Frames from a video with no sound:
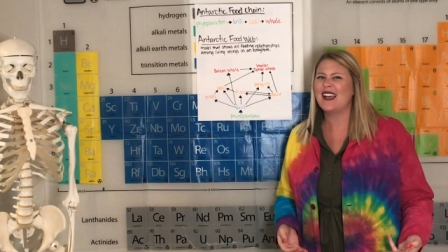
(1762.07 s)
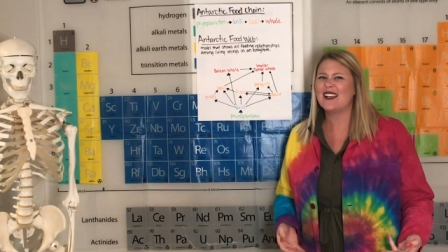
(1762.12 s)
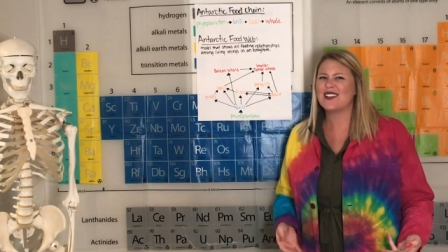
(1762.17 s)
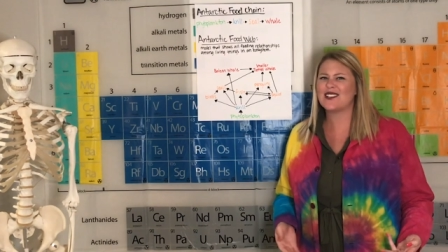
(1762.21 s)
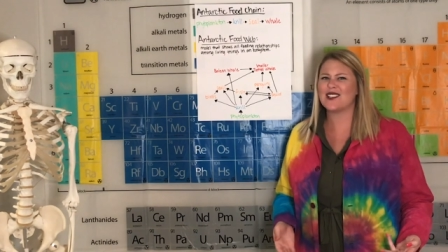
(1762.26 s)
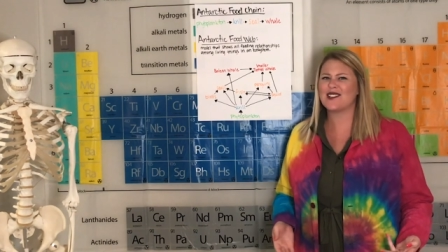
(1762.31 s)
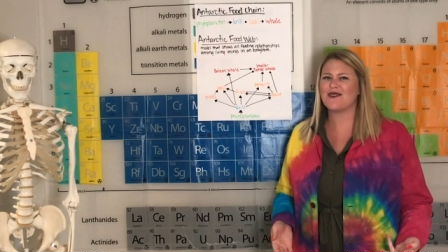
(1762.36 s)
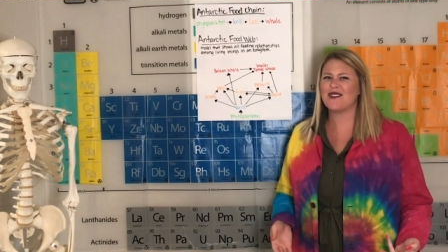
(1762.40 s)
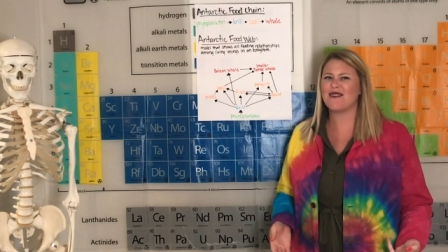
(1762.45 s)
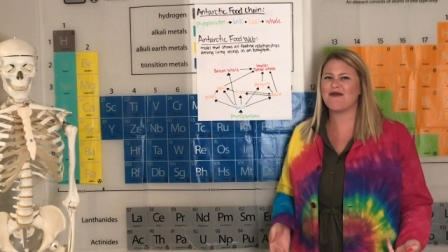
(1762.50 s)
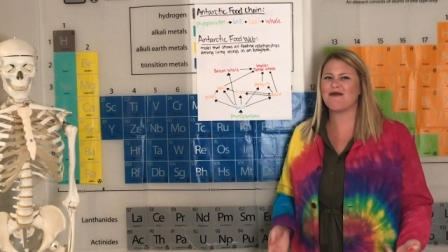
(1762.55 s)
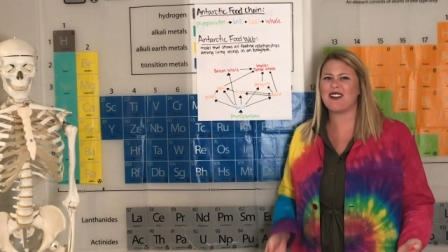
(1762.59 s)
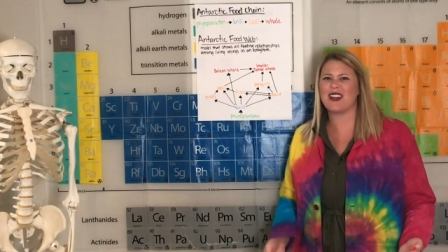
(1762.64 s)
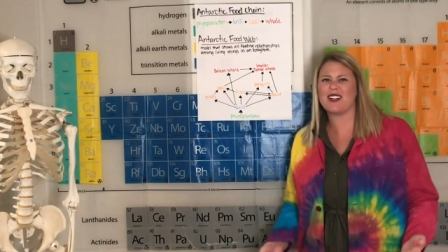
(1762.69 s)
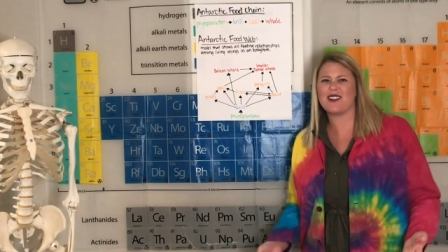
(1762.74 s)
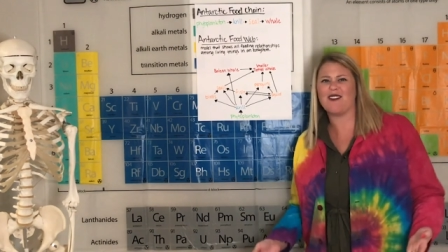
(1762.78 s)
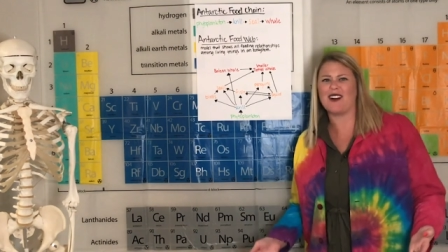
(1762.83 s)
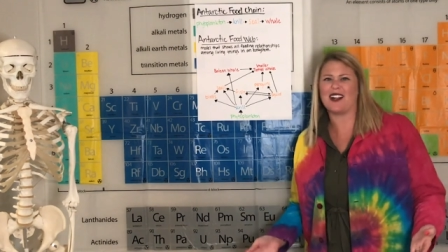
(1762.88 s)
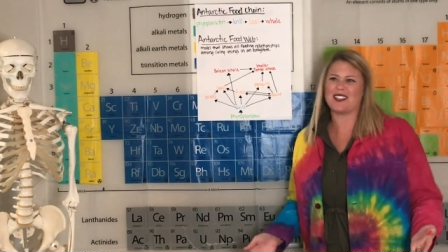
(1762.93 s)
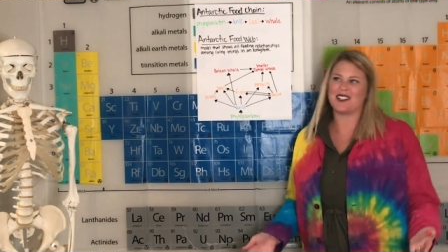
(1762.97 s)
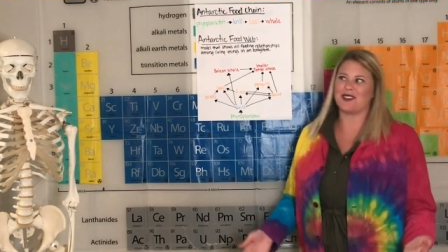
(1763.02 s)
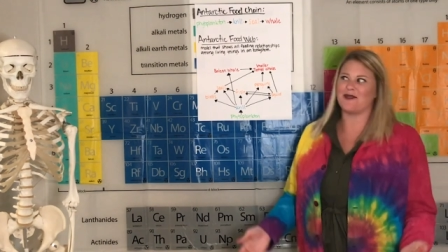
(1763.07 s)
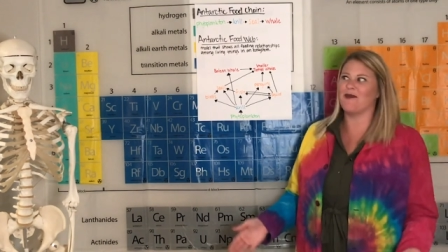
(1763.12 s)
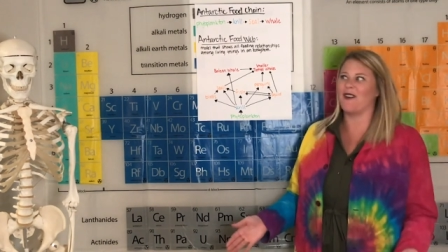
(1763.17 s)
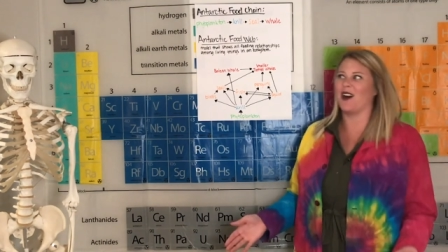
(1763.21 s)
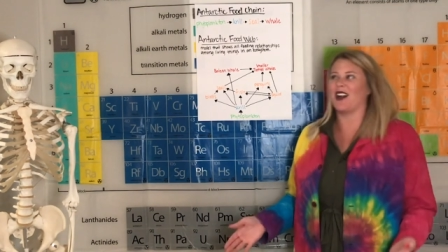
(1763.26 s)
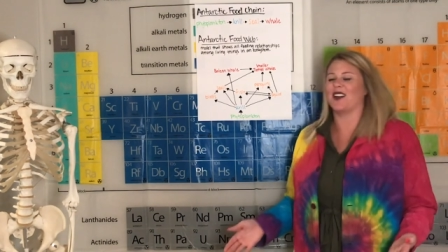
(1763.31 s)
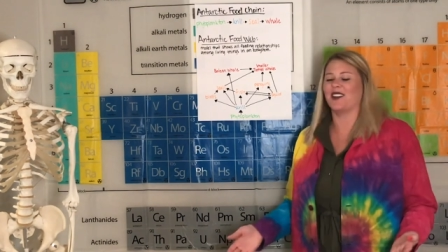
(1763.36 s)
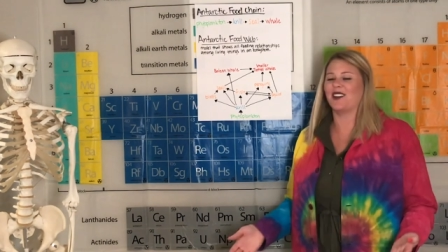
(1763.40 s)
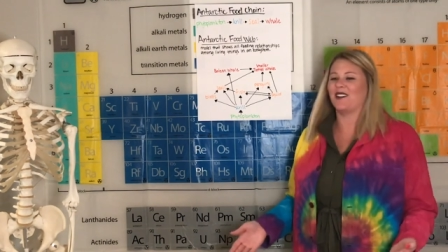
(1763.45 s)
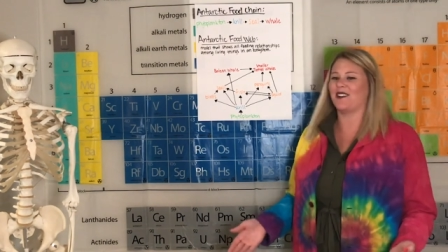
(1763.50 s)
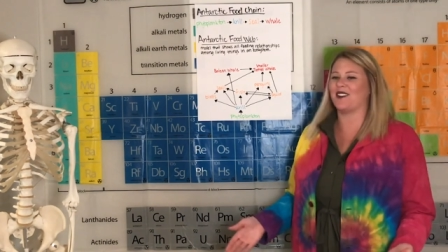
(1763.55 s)
so it's real fun to watch them
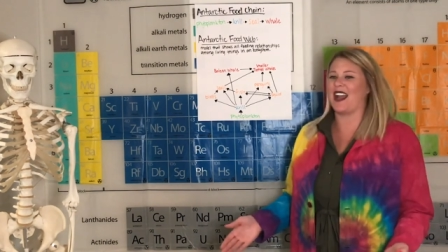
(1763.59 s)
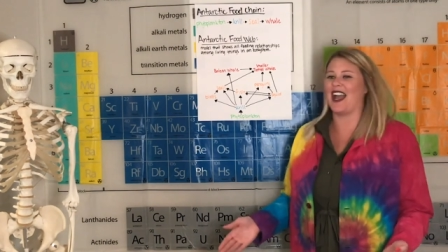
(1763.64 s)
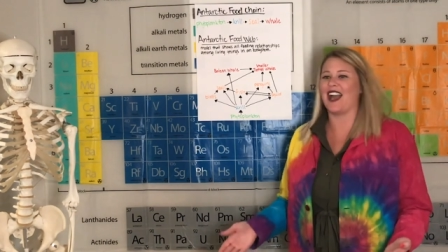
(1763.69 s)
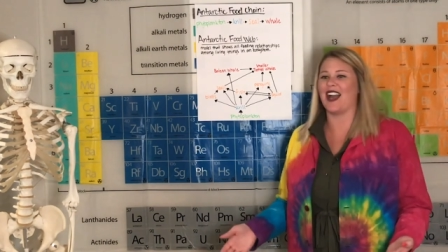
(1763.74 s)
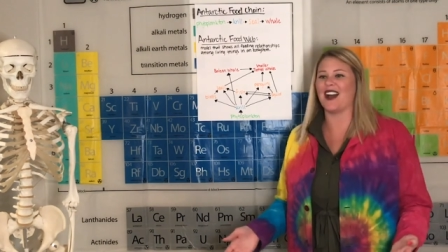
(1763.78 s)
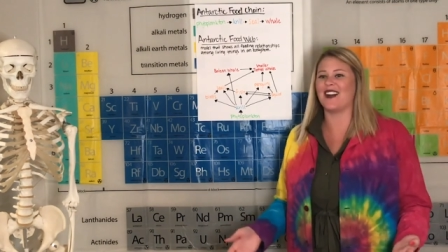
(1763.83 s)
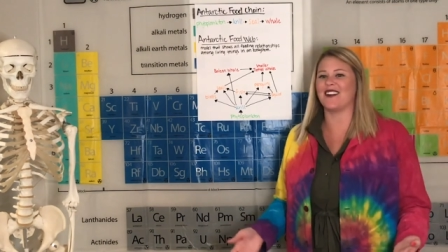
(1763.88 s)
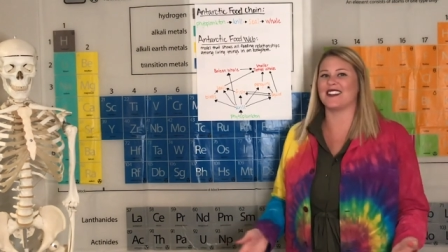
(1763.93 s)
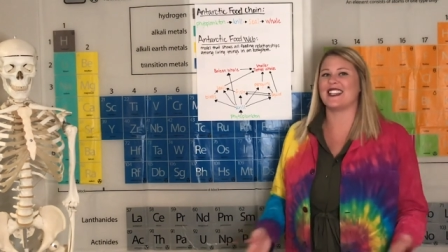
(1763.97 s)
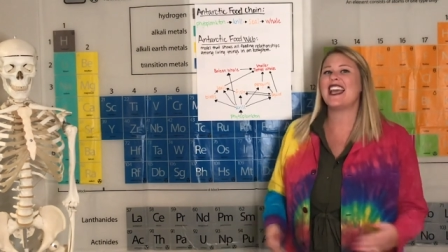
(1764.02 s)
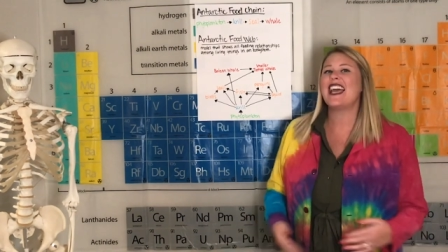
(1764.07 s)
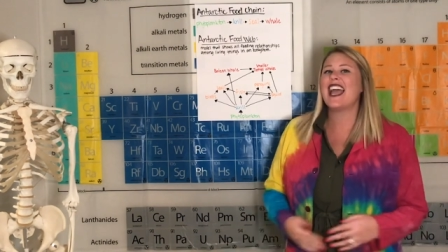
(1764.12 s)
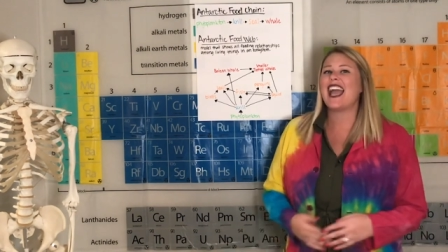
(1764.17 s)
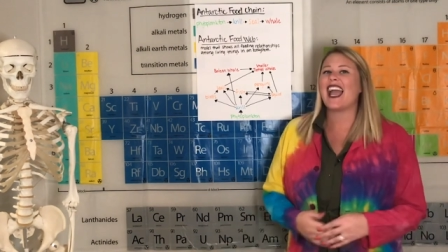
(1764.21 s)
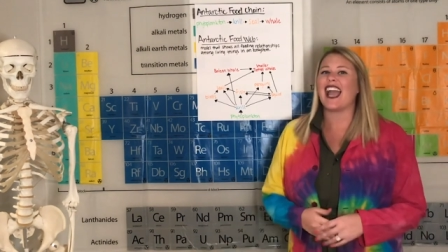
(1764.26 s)
waddle around